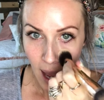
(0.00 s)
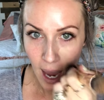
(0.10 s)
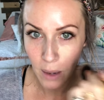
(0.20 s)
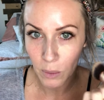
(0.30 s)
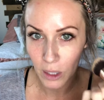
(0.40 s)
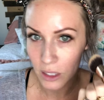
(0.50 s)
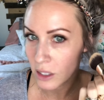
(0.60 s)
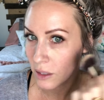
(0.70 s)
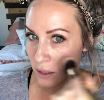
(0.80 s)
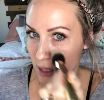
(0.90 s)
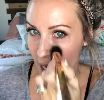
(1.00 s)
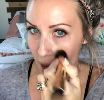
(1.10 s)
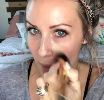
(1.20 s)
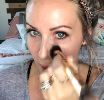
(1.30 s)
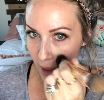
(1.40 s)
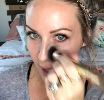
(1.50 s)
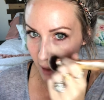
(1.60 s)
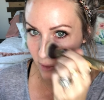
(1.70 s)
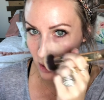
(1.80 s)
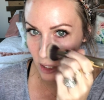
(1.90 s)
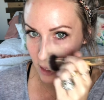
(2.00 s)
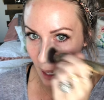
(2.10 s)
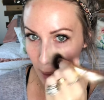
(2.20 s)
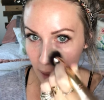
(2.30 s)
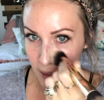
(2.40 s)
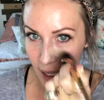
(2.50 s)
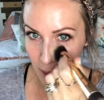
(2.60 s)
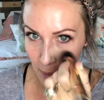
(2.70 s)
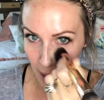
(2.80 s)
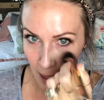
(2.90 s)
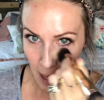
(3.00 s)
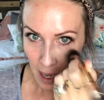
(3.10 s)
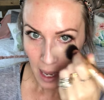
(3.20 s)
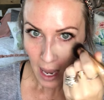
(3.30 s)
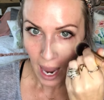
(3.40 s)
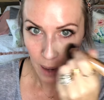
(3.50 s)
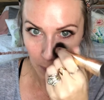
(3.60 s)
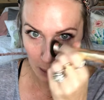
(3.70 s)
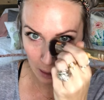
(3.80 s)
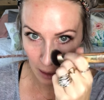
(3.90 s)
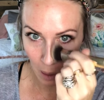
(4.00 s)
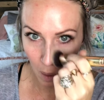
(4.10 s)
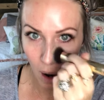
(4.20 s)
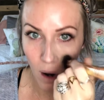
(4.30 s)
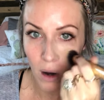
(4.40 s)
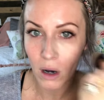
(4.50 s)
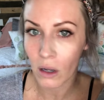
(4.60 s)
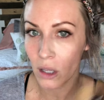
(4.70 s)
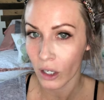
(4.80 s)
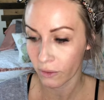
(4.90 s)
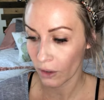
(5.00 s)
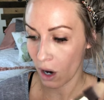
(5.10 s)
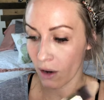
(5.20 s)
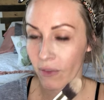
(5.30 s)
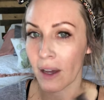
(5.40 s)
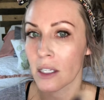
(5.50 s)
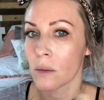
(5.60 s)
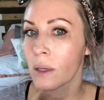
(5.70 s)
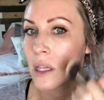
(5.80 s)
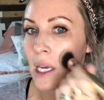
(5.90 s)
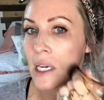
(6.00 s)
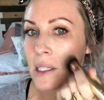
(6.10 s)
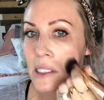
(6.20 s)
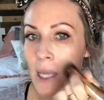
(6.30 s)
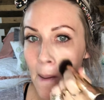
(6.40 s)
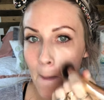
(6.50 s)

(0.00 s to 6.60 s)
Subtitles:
And we're gonna see how well that covers just that little tiny bit. And we're gonna go all over our face with this